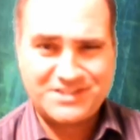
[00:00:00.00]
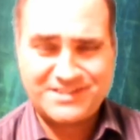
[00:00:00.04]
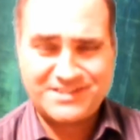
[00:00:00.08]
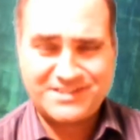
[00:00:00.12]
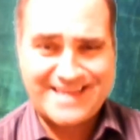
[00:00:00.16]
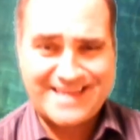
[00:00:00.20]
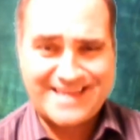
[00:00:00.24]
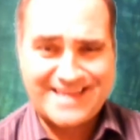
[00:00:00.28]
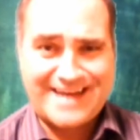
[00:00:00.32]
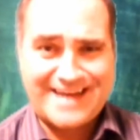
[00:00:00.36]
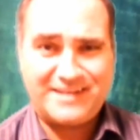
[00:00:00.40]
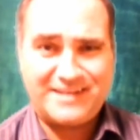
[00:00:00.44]

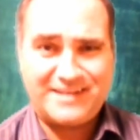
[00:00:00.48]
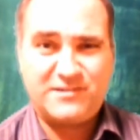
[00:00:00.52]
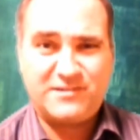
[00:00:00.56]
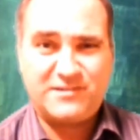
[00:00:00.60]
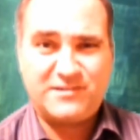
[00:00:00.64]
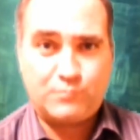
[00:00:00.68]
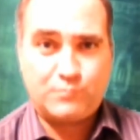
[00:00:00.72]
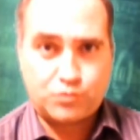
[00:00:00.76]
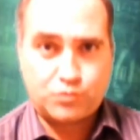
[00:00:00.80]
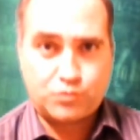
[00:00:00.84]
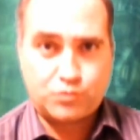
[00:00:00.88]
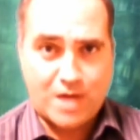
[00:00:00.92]
just that, he
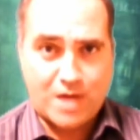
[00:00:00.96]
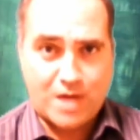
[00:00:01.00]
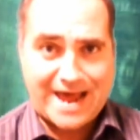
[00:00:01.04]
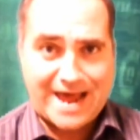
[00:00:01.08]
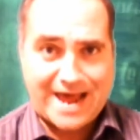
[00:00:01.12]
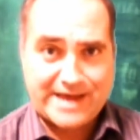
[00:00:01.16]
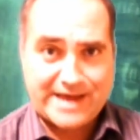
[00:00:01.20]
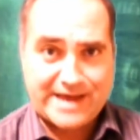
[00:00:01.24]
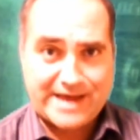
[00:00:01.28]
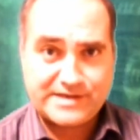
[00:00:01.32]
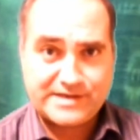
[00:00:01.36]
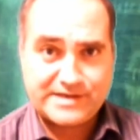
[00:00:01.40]
has
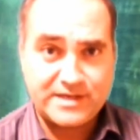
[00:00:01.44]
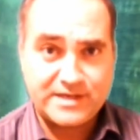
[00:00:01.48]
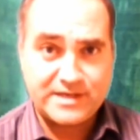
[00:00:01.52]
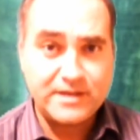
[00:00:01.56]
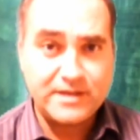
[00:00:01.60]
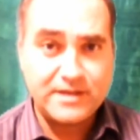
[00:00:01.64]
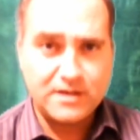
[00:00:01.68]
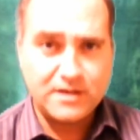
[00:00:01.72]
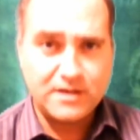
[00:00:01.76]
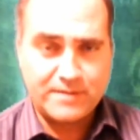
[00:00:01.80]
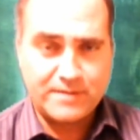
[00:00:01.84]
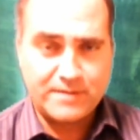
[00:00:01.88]
bragged
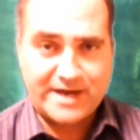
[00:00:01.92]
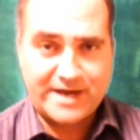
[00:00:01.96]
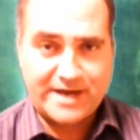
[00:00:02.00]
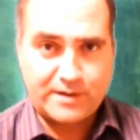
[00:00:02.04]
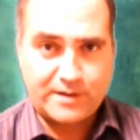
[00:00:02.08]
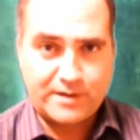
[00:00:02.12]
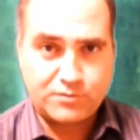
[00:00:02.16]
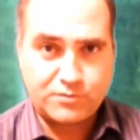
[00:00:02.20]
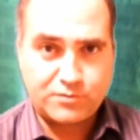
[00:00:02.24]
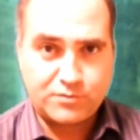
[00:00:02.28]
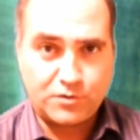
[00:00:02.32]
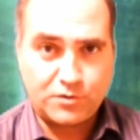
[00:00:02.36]
about
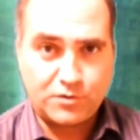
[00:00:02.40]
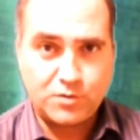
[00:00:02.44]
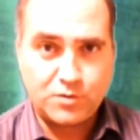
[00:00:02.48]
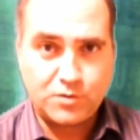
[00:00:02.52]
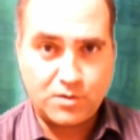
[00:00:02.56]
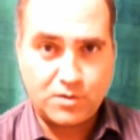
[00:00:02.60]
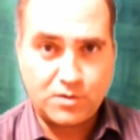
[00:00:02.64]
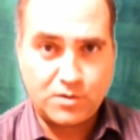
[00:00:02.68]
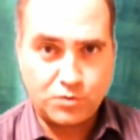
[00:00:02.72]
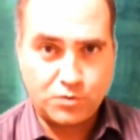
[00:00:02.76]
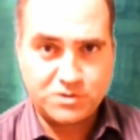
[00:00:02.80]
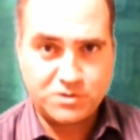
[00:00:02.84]
how
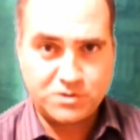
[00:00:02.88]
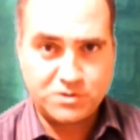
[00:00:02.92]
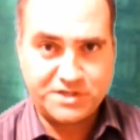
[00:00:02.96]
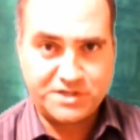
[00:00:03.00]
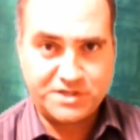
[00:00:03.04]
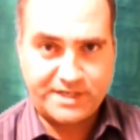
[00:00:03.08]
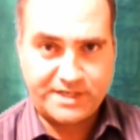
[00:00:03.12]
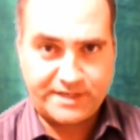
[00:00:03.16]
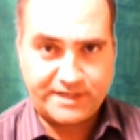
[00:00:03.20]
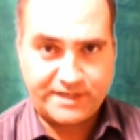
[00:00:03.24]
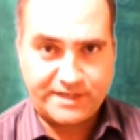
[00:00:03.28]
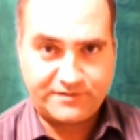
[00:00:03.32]

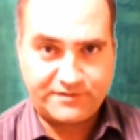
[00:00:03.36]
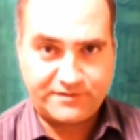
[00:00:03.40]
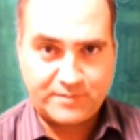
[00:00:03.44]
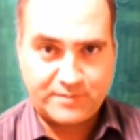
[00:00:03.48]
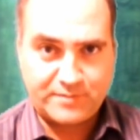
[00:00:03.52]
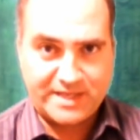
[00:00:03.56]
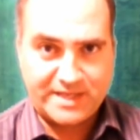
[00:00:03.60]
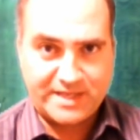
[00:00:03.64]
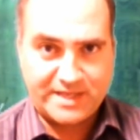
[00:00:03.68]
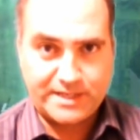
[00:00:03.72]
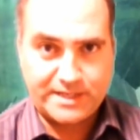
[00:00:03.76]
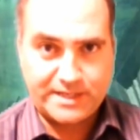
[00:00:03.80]
pro-abortion he has
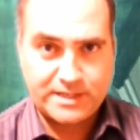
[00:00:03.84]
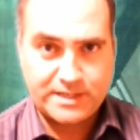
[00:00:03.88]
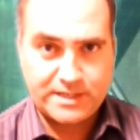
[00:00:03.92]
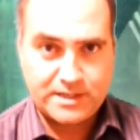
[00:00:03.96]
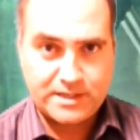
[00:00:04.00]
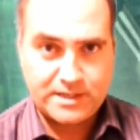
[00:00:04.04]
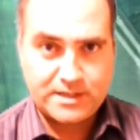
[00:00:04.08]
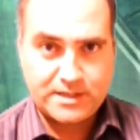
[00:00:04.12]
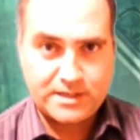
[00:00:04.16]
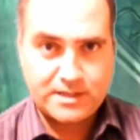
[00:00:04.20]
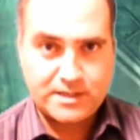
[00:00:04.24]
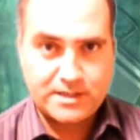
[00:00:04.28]
been
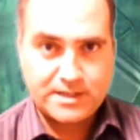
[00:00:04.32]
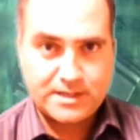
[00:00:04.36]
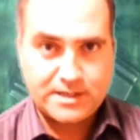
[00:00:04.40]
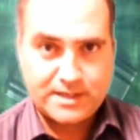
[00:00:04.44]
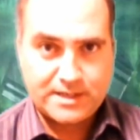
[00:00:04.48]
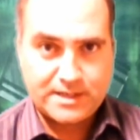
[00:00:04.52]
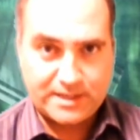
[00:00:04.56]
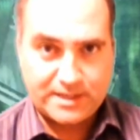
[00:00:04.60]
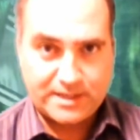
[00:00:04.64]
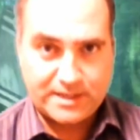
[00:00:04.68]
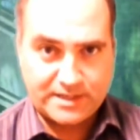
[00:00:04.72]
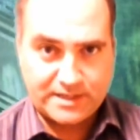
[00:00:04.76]

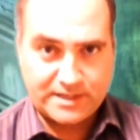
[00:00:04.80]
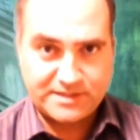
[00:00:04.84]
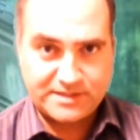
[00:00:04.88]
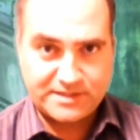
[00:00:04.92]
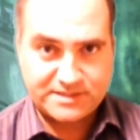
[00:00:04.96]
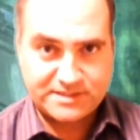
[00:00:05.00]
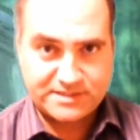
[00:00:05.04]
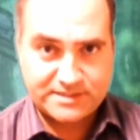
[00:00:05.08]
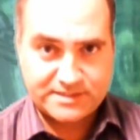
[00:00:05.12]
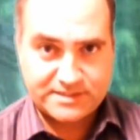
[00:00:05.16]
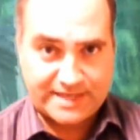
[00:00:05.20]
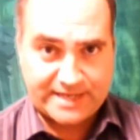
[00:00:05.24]
in
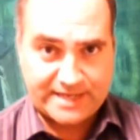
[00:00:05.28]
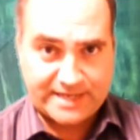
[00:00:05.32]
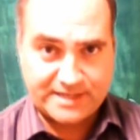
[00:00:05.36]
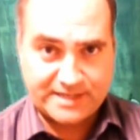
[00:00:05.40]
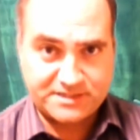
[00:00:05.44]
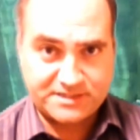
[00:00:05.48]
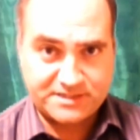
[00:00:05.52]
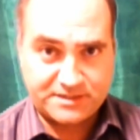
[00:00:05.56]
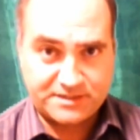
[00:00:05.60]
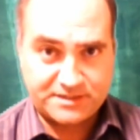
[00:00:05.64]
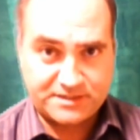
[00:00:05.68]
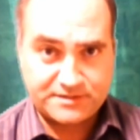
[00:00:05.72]
his
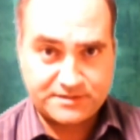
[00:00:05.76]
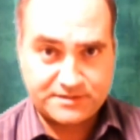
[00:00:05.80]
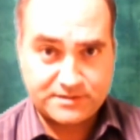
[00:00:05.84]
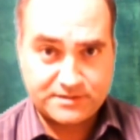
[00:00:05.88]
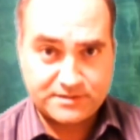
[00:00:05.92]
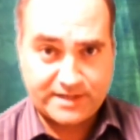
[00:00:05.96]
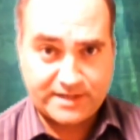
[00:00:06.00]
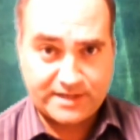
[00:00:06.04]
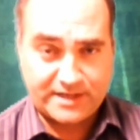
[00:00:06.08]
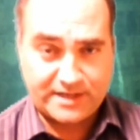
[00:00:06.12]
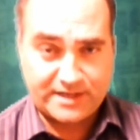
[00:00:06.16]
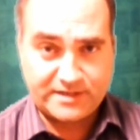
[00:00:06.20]

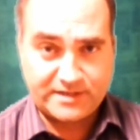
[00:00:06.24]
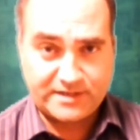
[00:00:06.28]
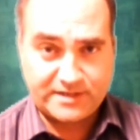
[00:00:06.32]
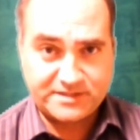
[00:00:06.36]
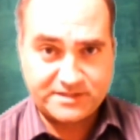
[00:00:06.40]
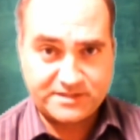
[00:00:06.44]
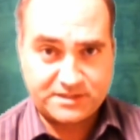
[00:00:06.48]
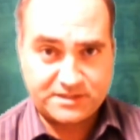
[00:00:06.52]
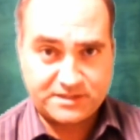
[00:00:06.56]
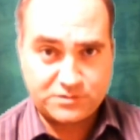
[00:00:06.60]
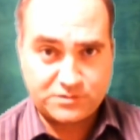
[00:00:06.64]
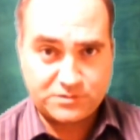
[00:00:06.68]

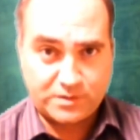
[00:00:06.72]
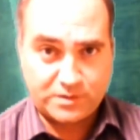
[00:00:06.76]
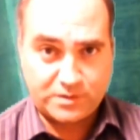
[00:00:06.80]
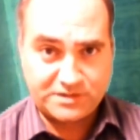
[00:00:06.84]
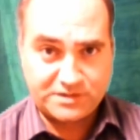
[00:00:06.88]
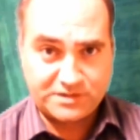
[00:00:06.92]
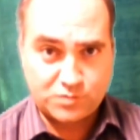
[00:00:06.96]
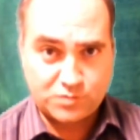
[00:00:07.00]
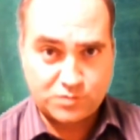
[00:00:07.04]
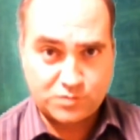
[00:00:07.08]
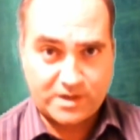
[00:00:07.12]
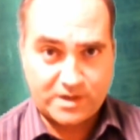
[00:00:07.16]
candidacies
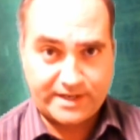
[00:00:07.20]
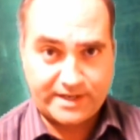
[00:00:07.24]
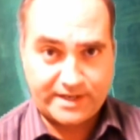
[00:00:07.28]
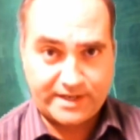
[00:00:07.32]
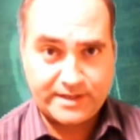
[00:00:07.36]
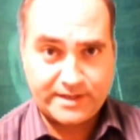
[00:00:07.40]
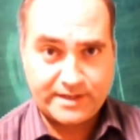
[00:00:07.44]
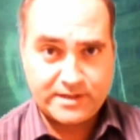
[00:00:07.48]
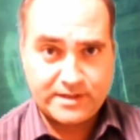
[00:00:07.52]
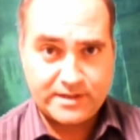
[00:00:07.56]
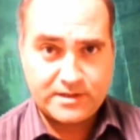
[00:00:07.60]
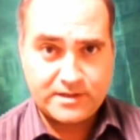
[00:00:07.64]

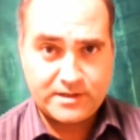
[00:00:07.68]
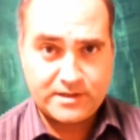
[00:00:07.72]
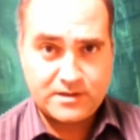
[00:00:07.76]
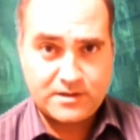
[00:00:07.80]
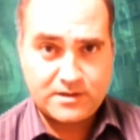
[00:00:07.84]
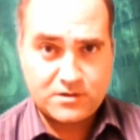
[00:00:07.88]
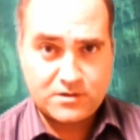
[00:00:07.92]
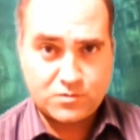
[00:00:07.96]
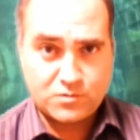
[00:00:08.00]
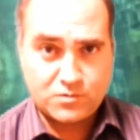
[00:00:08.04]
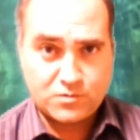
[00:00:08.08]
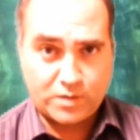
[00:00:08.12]

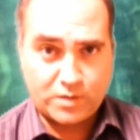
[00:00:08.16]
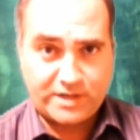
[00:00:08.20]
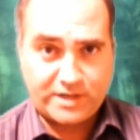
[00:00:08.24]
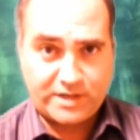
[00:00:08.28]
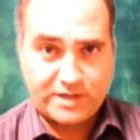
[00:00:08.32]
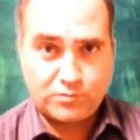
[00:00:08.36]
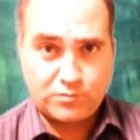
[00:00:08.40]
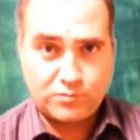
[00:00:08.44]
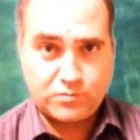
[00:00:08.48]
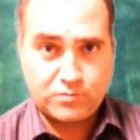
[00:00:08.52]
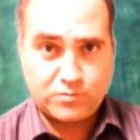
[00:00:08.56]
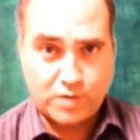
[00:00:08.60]
when
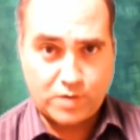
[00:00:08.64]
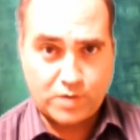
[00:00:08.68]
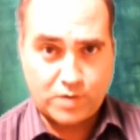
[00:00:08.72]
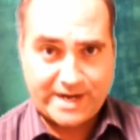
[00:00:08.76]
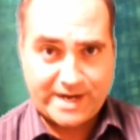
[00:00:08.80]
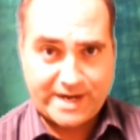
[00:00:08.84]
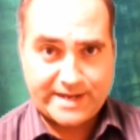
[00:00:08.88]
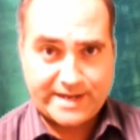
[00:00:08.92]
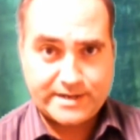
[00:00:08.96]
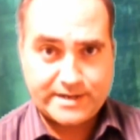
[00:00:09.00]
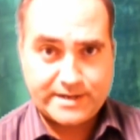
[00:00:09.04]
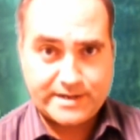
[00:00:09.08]
he
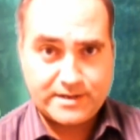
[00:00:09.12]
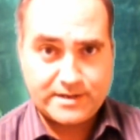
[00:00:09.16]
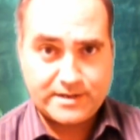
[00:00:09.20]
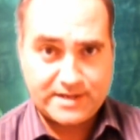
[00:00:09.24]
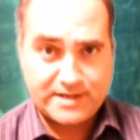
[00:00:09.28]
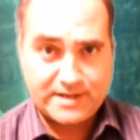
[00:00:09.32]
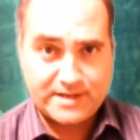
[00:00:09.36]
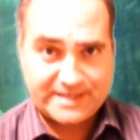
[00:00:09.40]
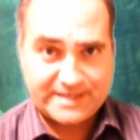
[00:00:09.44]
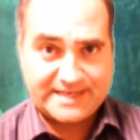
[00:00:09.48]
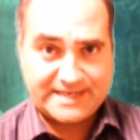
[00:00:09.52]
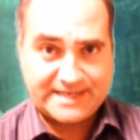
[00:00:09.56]
ran
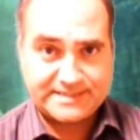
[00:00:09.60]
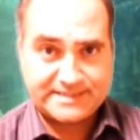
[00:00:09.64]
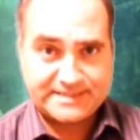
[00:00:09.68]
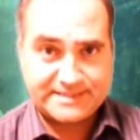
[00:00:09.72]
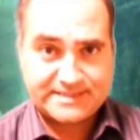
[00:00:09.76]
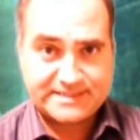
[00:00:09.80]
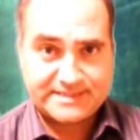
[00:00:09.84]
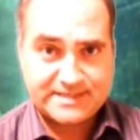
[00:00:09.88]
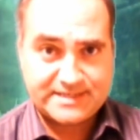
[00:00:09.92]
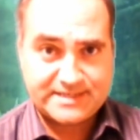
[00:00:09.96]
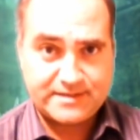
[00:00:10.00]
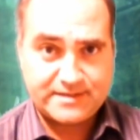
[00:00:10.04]

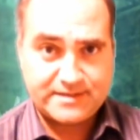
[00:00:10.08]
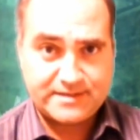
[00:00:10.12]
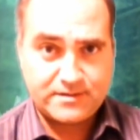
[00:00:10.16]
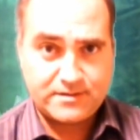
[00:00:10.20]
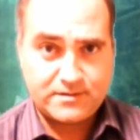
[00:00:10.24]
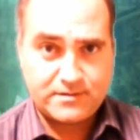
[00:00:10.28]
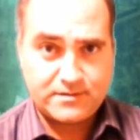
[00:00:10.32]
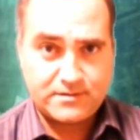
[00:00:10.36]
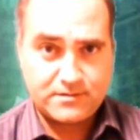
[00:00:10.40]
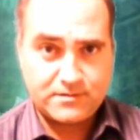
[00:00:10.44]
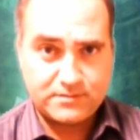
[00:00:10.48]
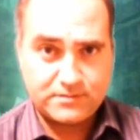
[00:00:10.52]
against
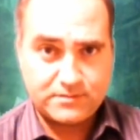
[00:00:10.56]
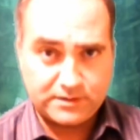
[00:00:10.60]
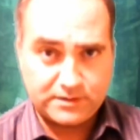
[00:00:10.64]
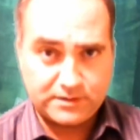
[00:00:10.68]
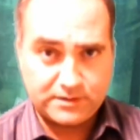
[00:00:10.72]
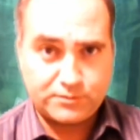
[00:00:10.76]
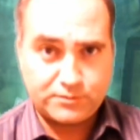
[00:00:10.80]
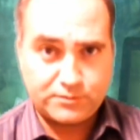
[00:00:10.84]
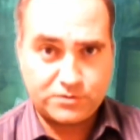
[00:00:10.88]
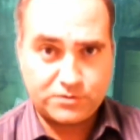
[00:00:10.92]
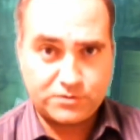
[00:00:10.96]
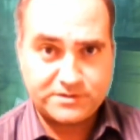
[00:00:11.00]

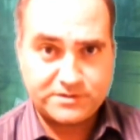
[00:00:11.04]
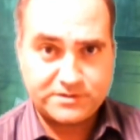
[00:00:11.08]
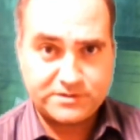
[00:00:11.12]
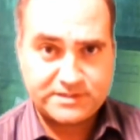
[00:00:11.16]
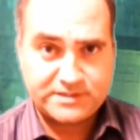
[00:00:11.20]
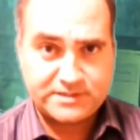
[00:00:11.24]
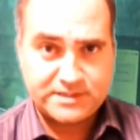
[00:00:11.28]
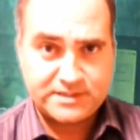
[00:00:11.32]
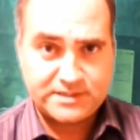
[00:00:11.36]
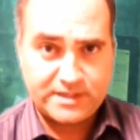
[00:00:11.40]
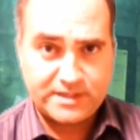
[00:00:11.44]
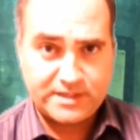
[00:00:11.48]

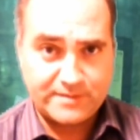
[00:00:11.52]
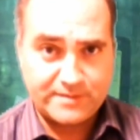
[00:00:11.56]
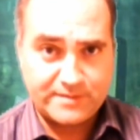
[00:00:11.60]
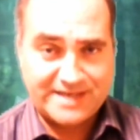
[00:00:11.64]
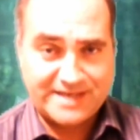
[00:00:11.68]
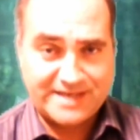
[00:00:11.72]
liberals in